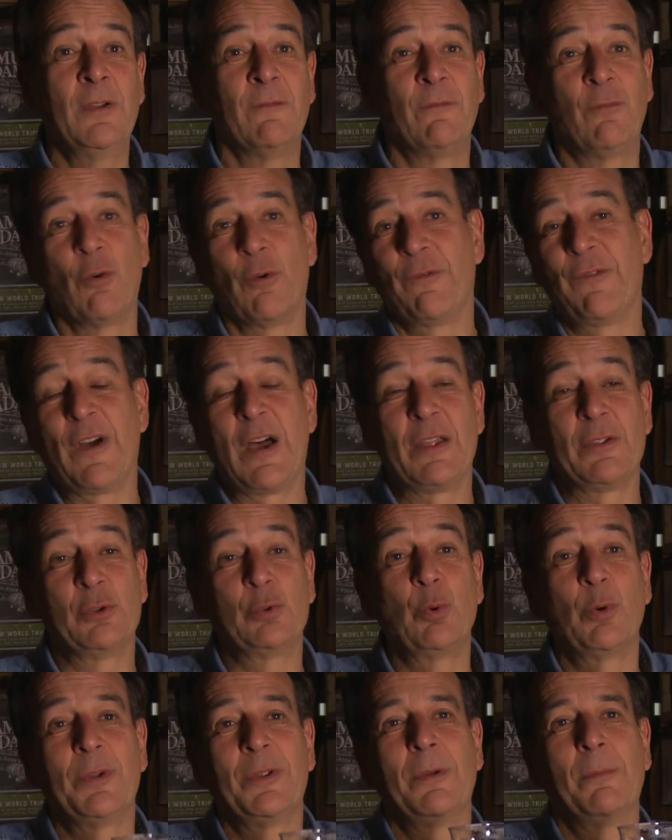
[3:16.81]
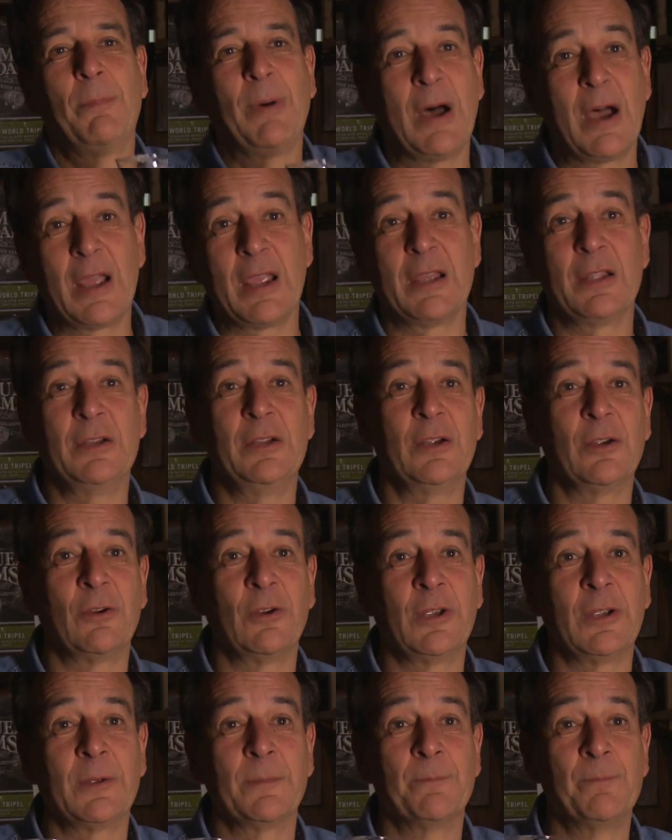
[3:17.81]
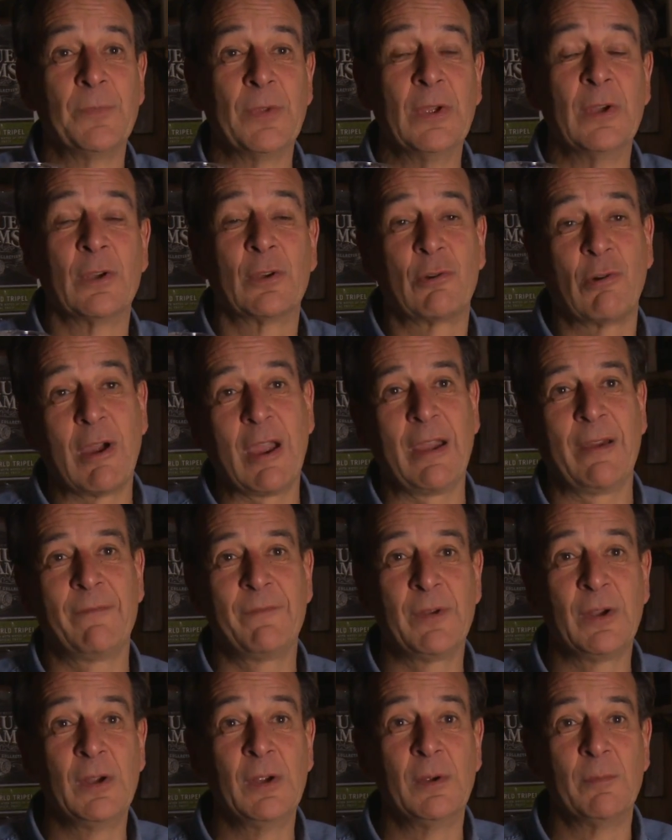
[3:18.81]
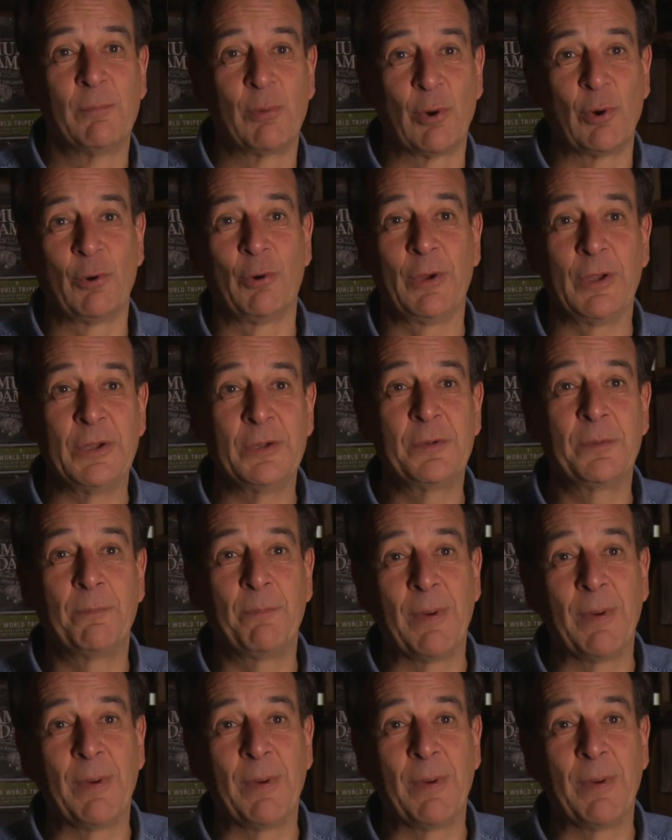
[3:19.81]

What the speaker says: forefathers, one of the pioneering craft breweries,